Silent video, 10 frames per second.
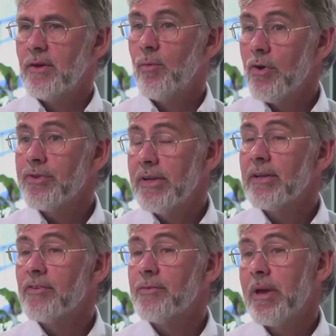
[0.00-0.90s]
there was a
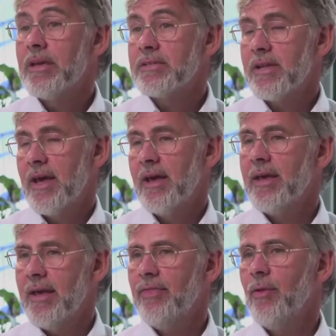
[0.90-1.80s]
little space there
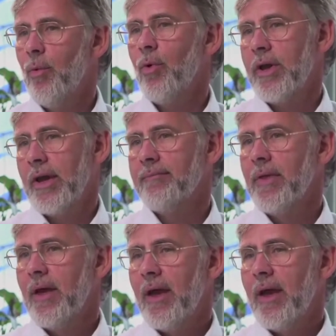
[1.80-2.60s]
in the walking.